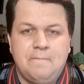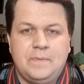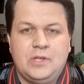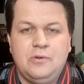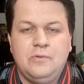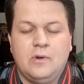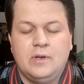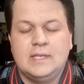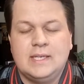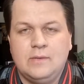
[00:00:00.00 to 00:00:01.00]
You
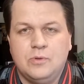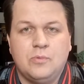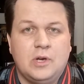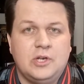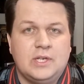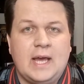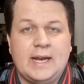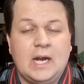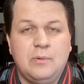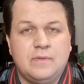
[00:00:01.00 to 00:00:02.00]
honestly would want to just
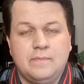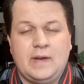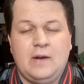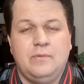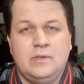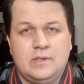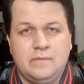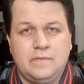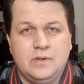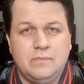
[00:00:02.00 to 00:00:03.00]
hang out with them for hours. The
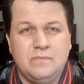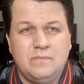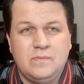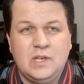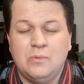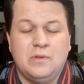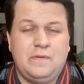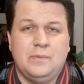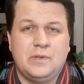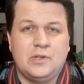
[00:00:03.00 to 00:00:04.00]
film, you don't want the
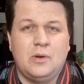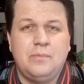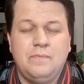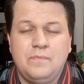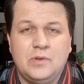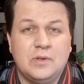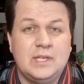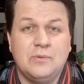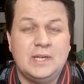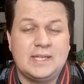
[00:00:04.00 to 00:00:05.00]
film to stop. You
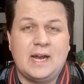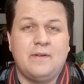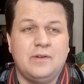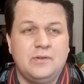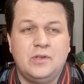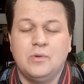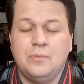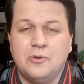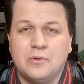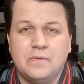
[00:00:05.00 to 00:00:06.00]
honestly want it to carry on. You want
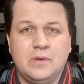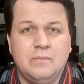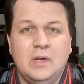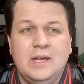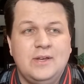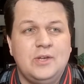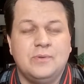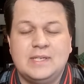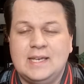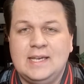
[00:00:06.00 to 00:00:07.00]
more of them. You
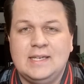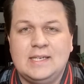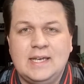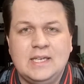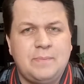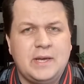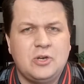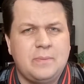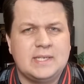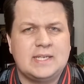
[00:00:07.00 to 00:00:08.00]
want deleted scenes.
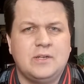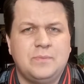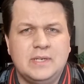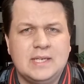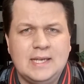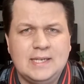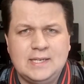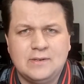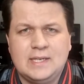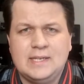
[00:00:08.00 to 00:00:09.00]
Pedro Pascal's put deleted
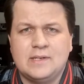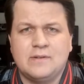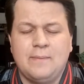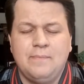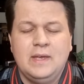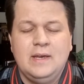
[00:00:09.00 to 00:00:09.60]
scenes on Instagram.